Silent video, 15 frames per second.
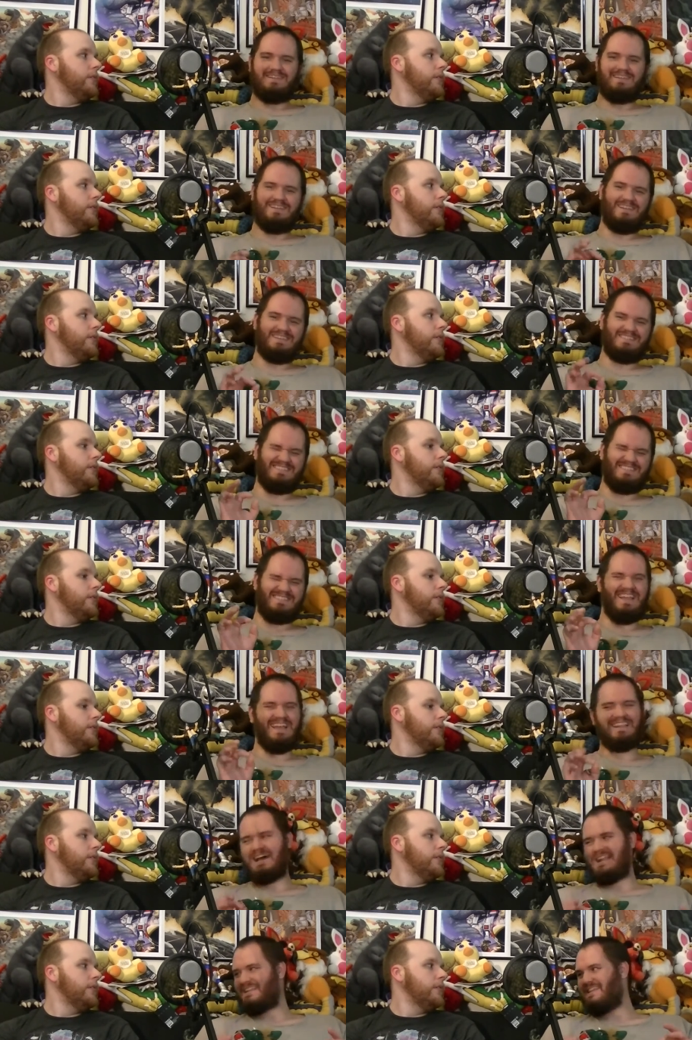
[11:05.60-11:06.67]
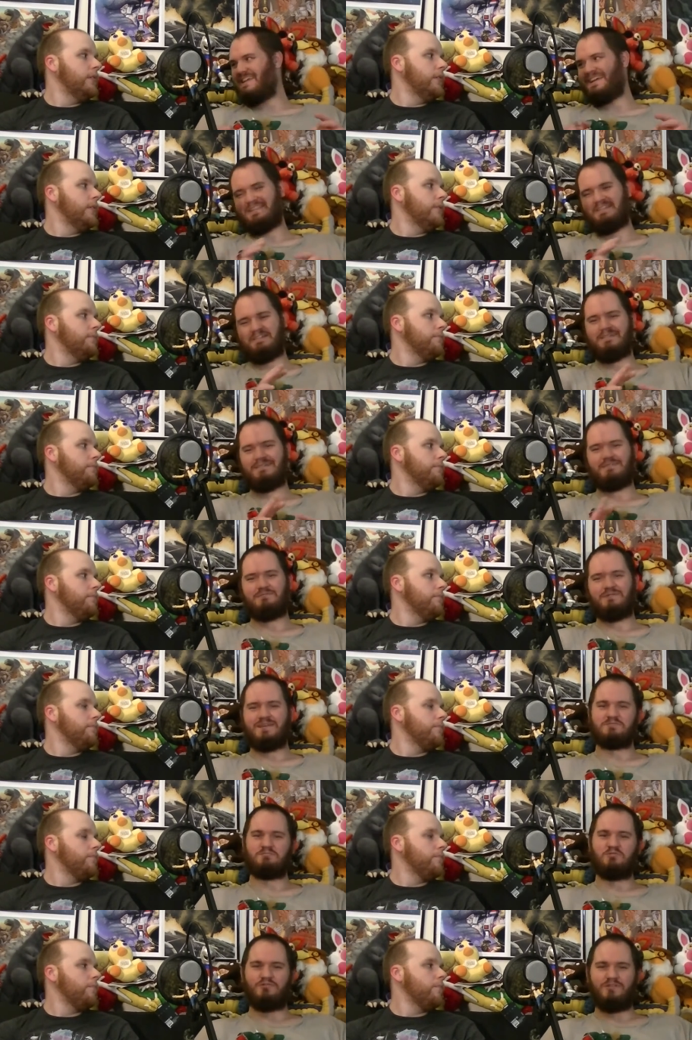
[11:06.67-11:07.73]
Speaker 1: this is 10 out of 10,
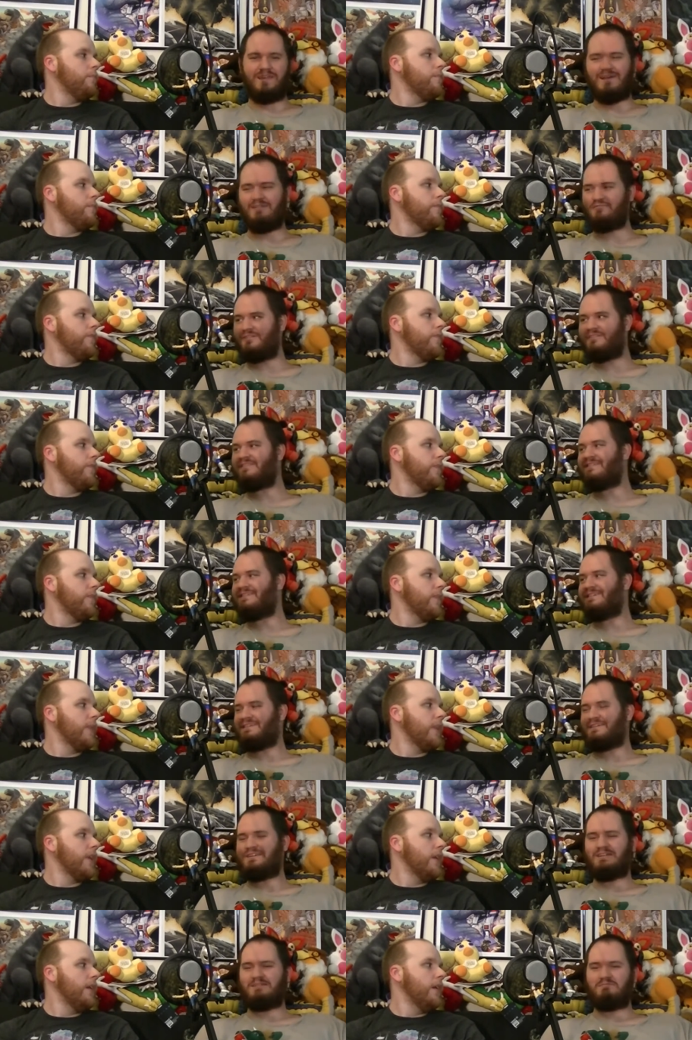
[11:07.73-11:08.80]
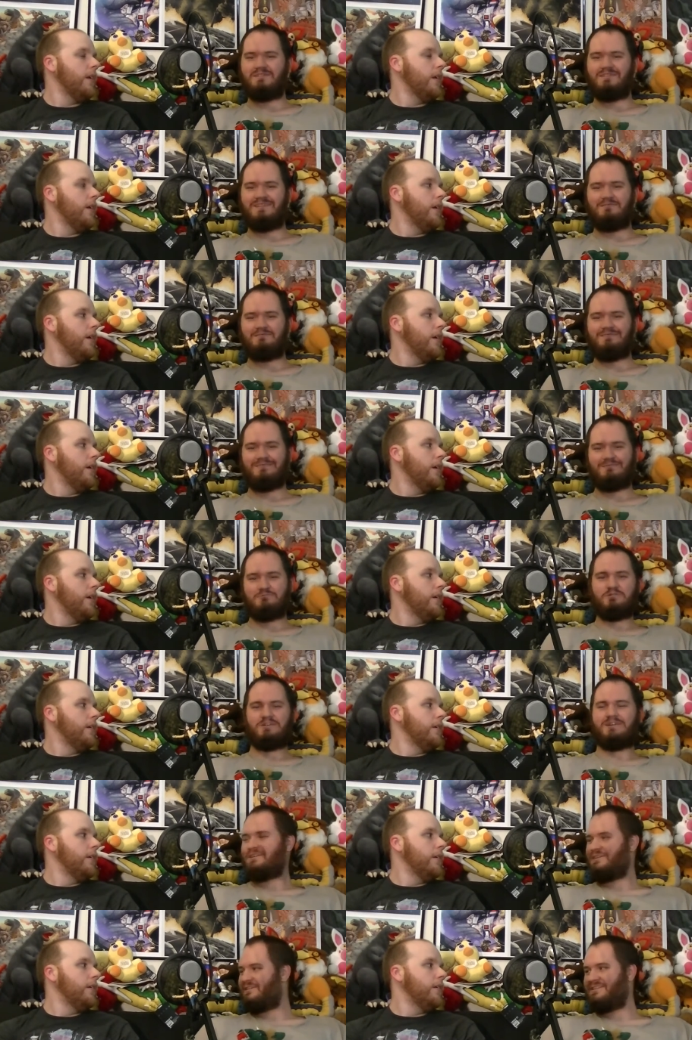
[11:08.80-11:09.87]
best movie ever. But then
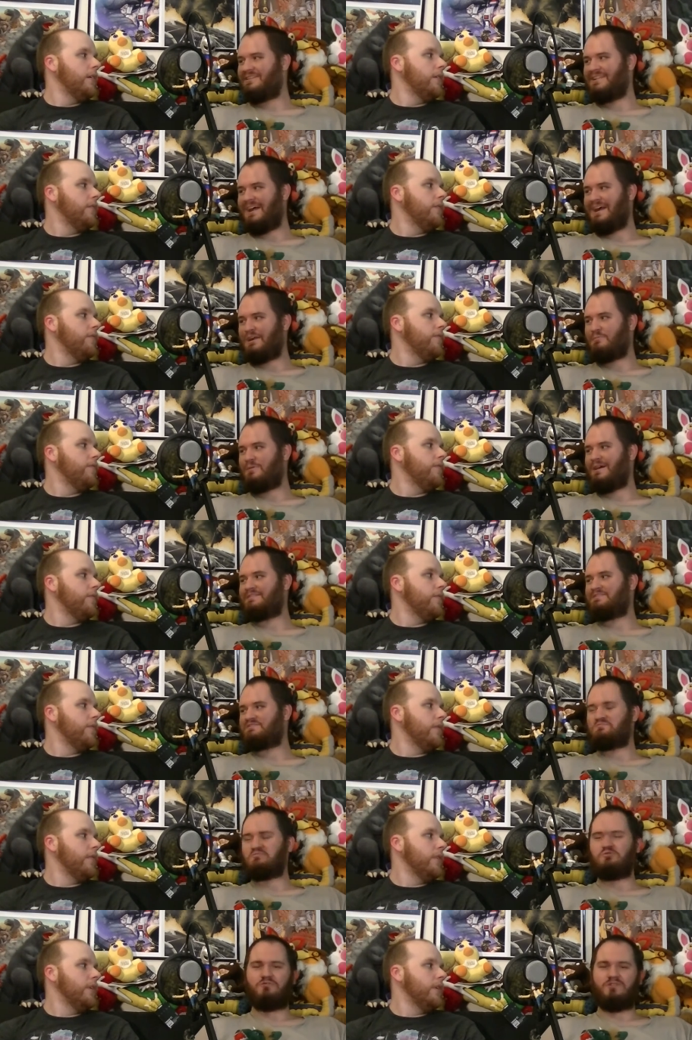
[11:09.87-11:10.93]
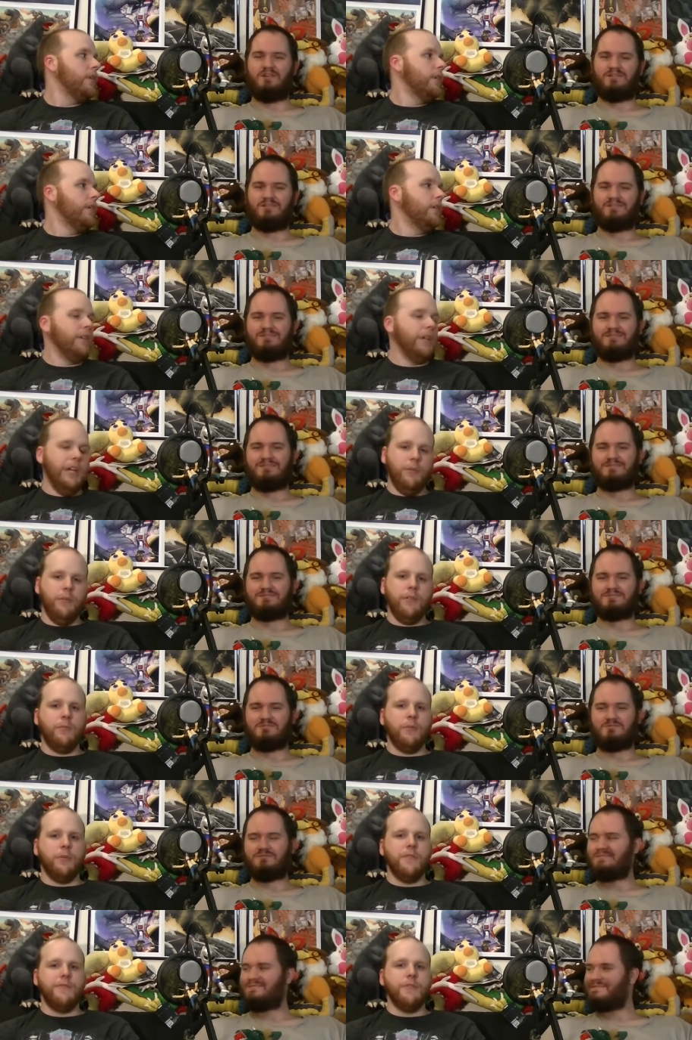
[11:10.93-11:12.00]
you're here to talk about this movie.
Speaker 2: Yeah,
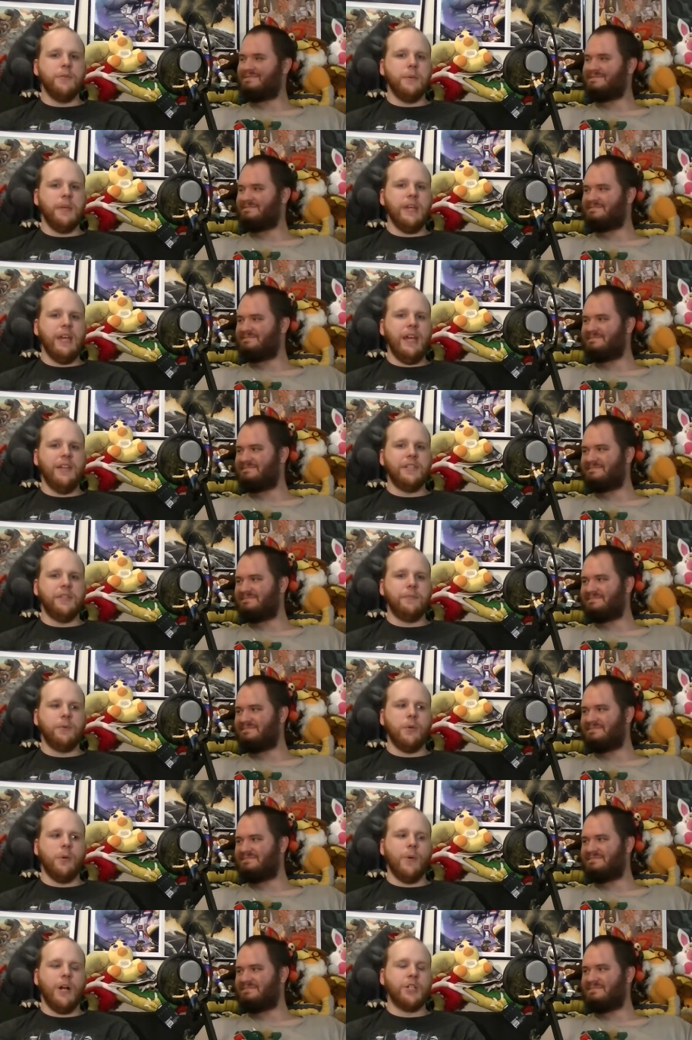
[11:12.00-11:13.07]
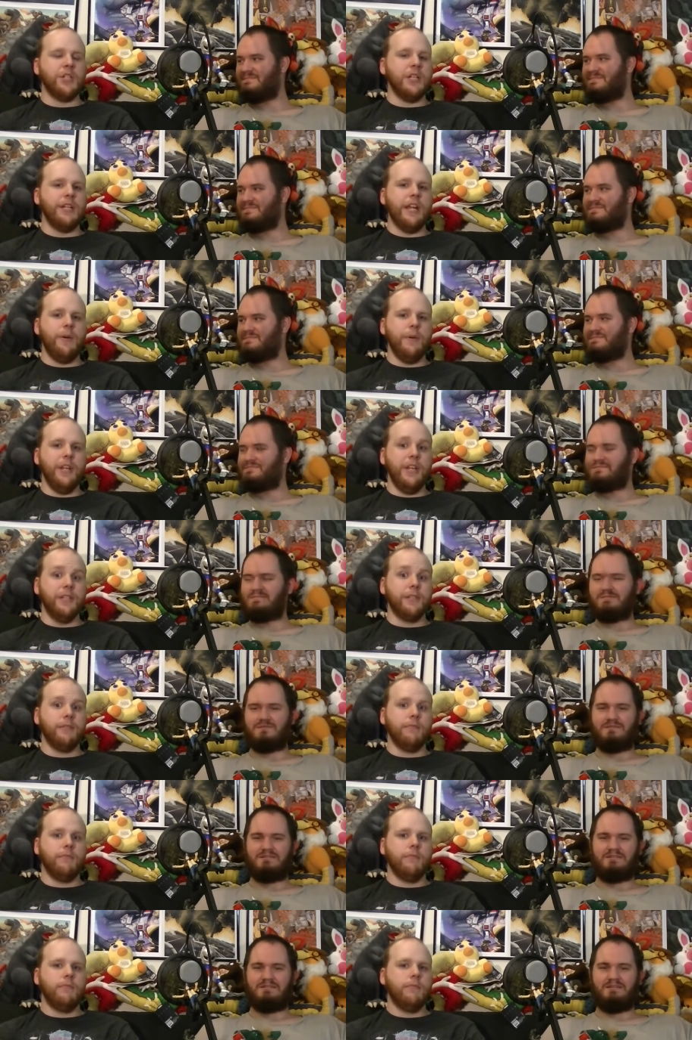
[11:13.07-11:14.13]
we're reviewing it as if we were watching it nowadays.
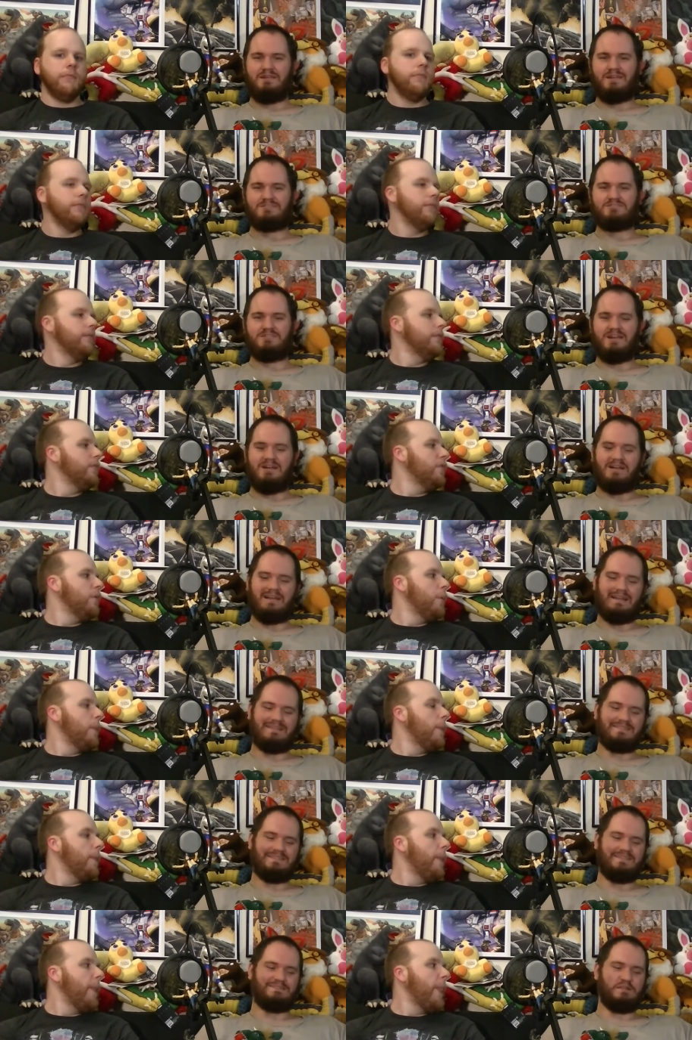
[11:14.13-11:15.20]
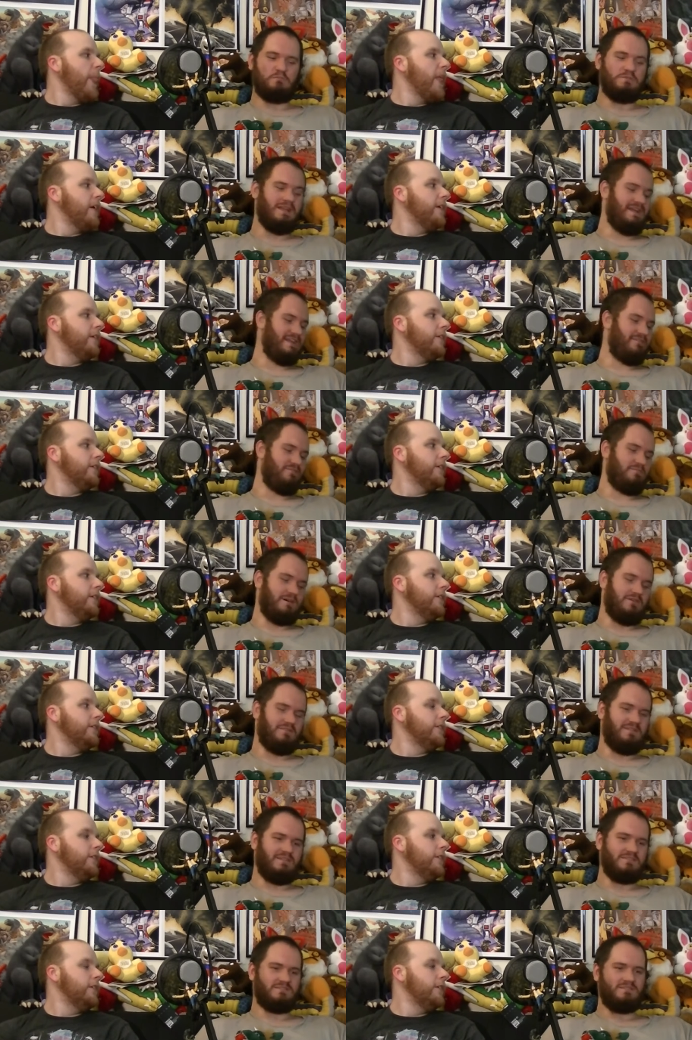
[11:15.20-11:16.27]
Yeah, so now I gotta say
Speaker 1: something negative about
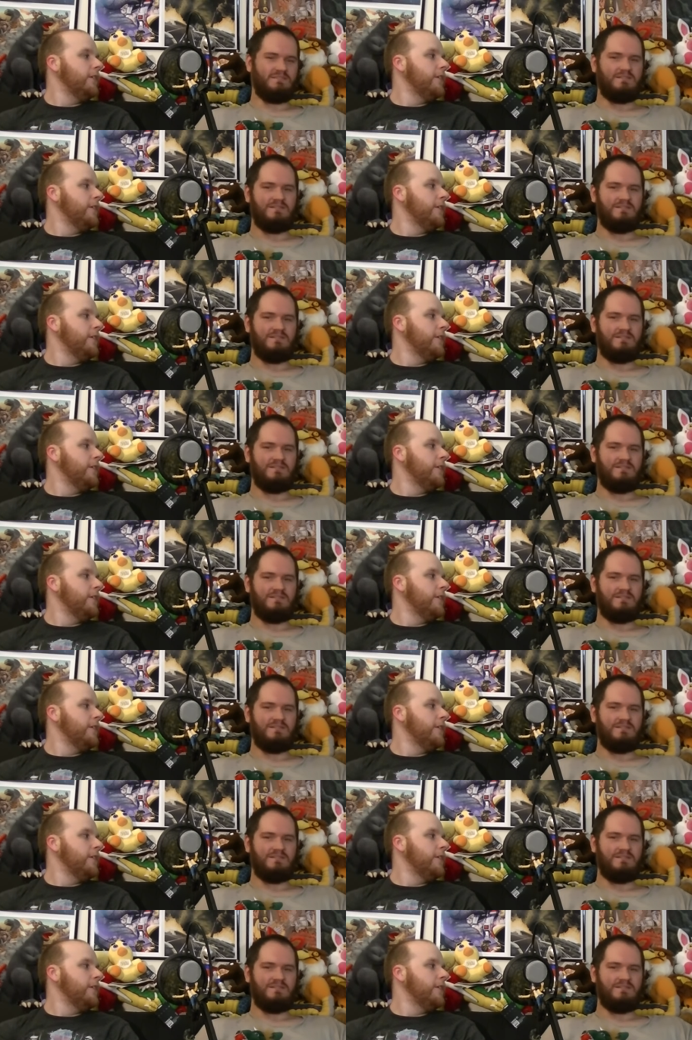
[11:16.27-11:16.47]
this.